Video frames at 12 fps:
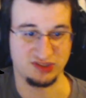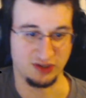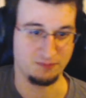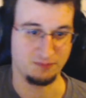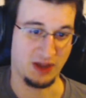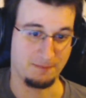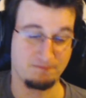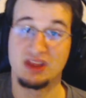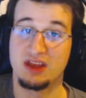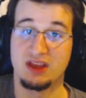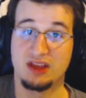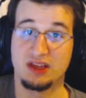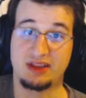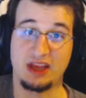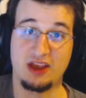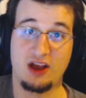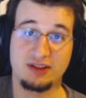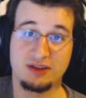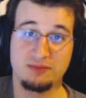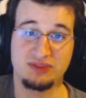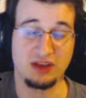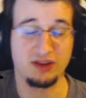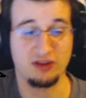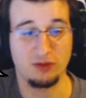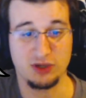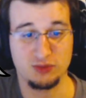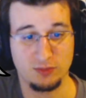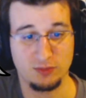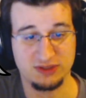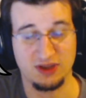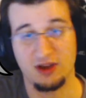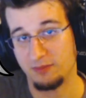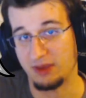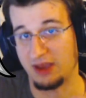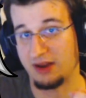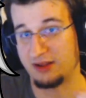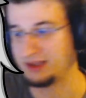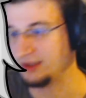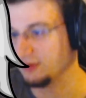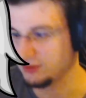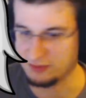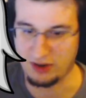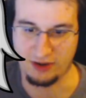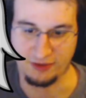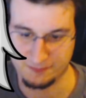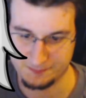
So yeah, Stay awesome. Thank you so much one more time, and I'll see you tomorrow.